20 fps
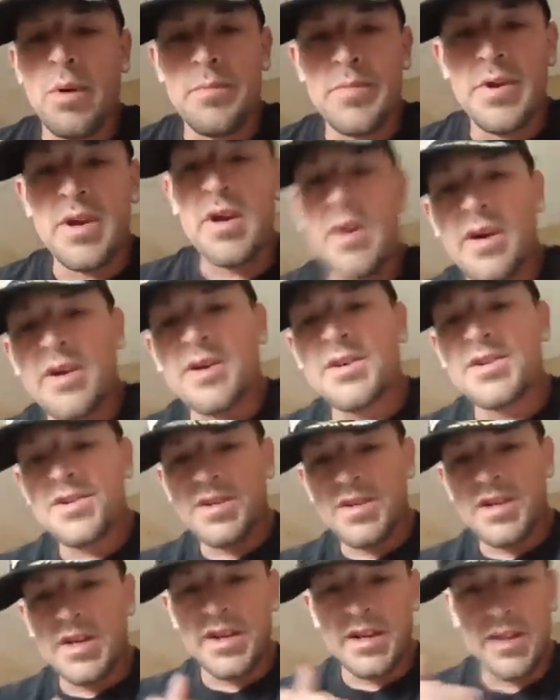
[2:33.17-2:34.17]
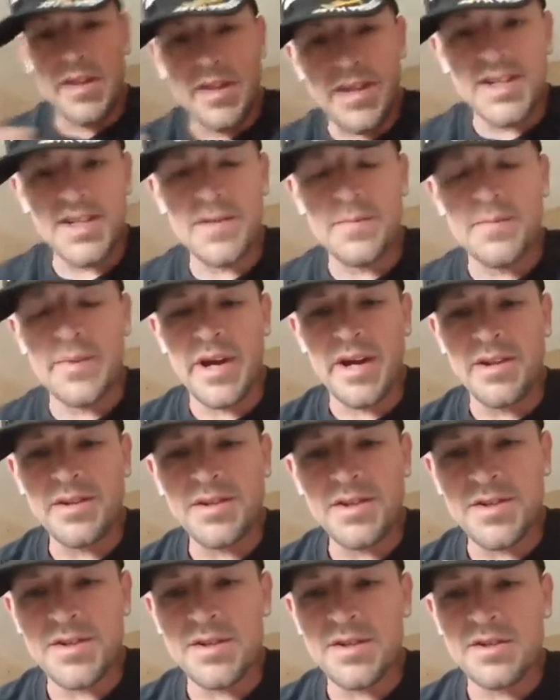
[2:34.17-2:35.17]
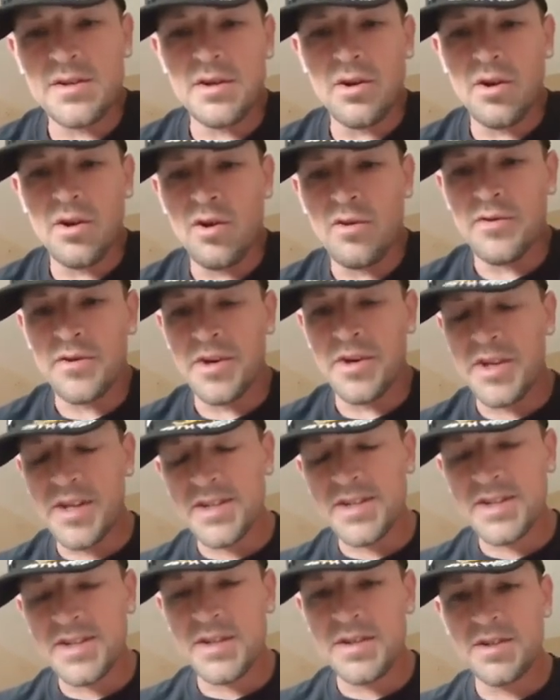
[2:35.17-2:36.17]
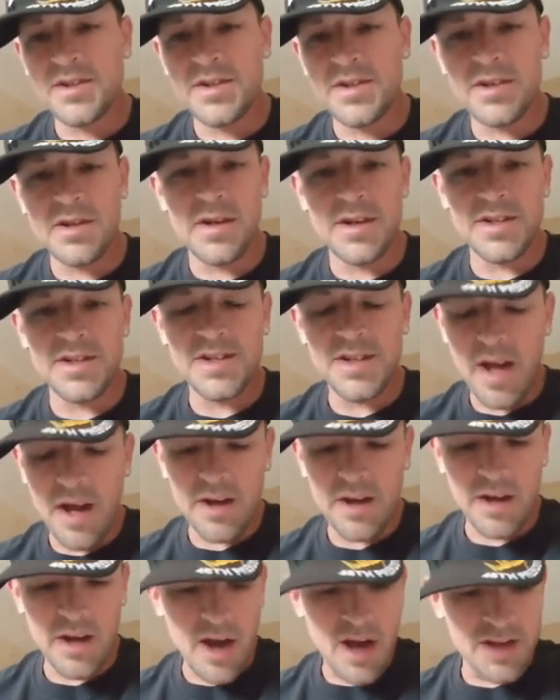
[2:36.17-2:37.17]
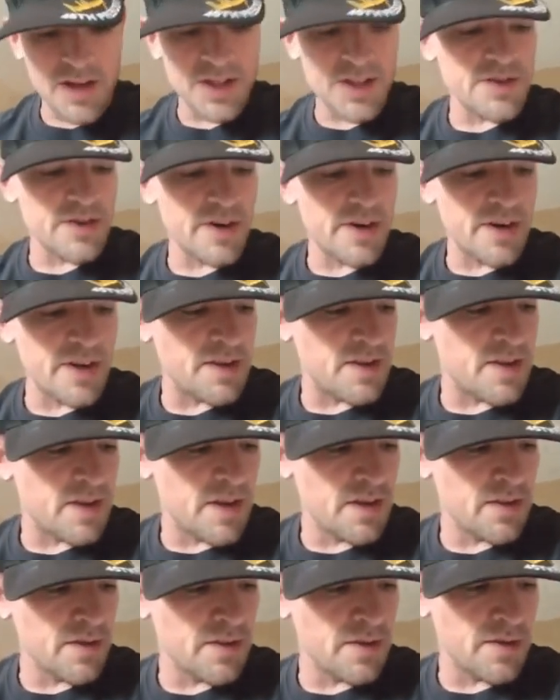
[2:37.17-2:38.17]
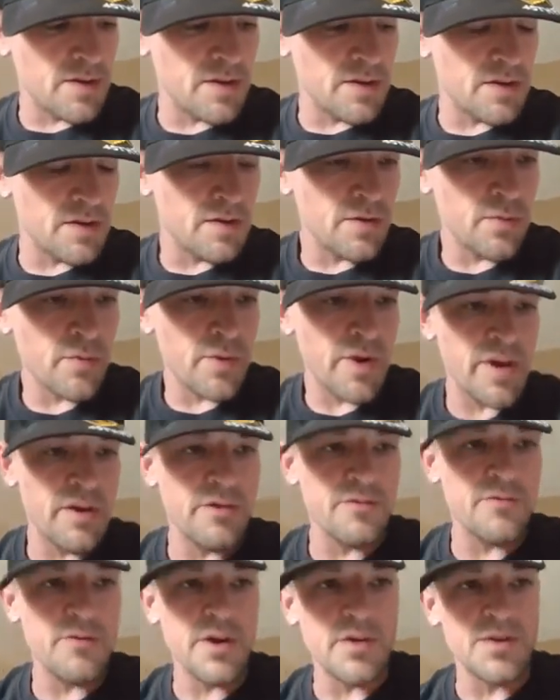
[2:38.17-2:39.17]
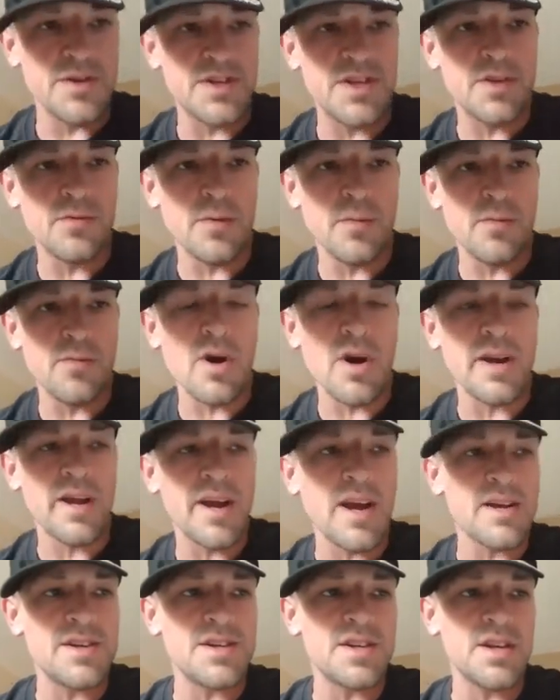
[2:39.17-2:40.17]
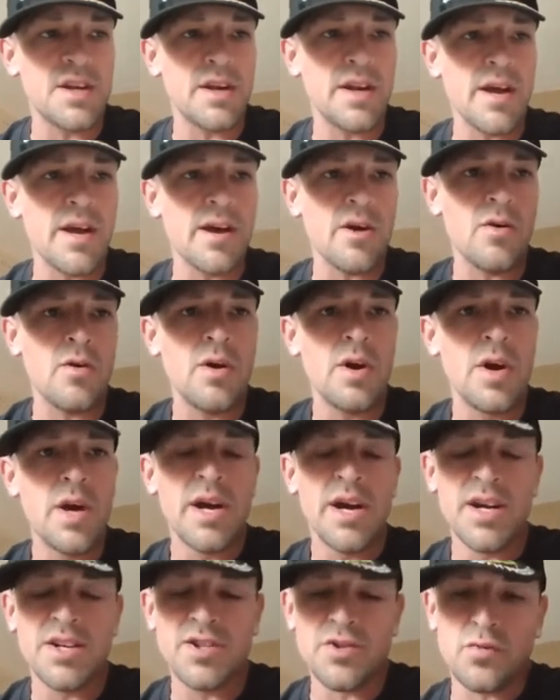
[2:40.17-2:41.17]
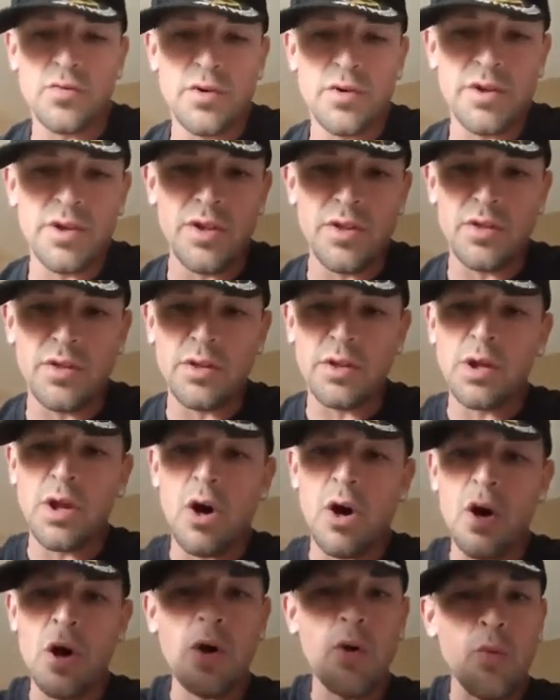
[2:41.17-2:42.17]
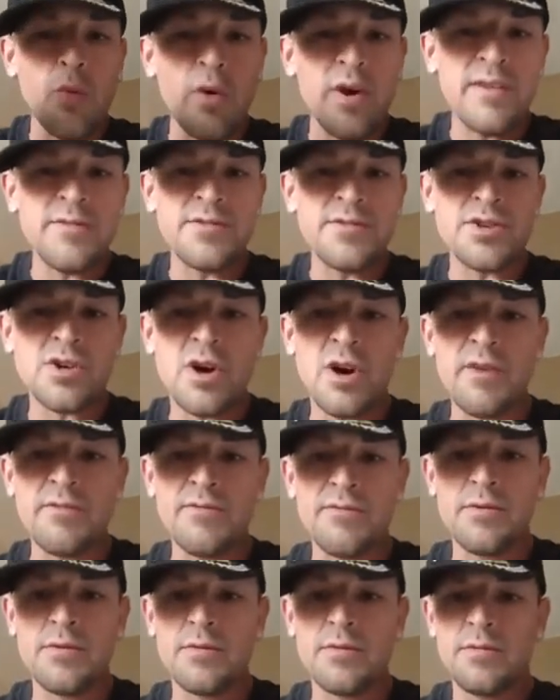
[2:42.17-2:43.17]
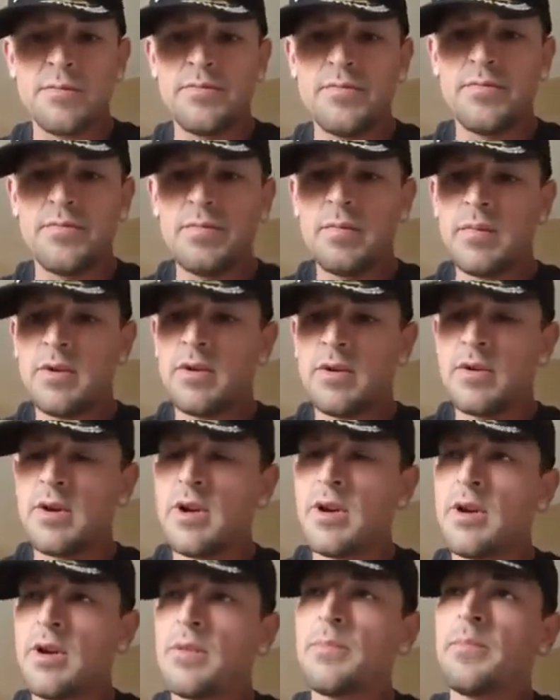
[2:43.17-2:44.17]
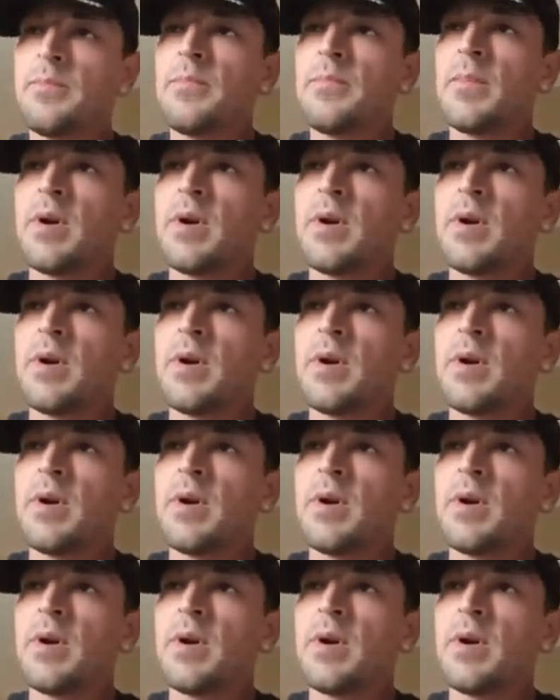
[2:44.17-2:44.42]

But because it dissipates over distance and it's not a concentrated thing, the radio frequency we're broadcasting now has a really long wave trough. Alright?